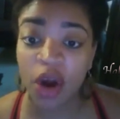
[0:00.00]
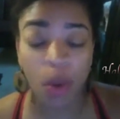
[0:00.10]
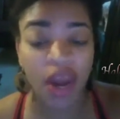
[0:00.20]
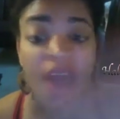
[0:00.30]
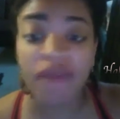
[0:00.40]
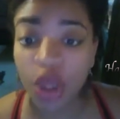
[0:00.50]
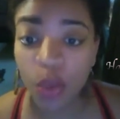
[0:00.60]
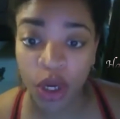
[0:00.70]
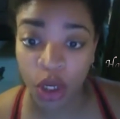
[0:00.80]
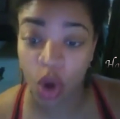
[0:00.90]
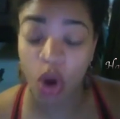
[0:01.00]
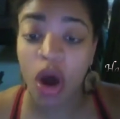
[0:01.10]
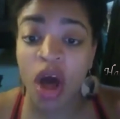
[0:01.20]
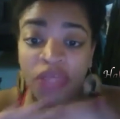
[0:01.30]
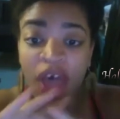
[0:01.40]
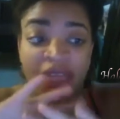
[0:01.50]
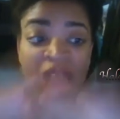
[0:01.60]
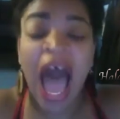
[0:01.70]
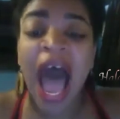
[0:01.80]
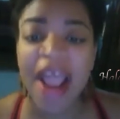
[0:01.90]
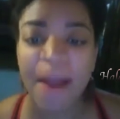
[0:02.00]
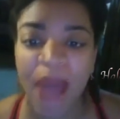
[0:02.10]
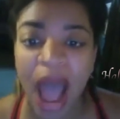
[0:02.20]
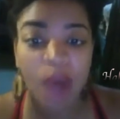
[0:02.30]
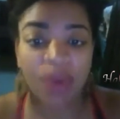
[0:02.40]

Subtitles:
whatever you want to call the higher power,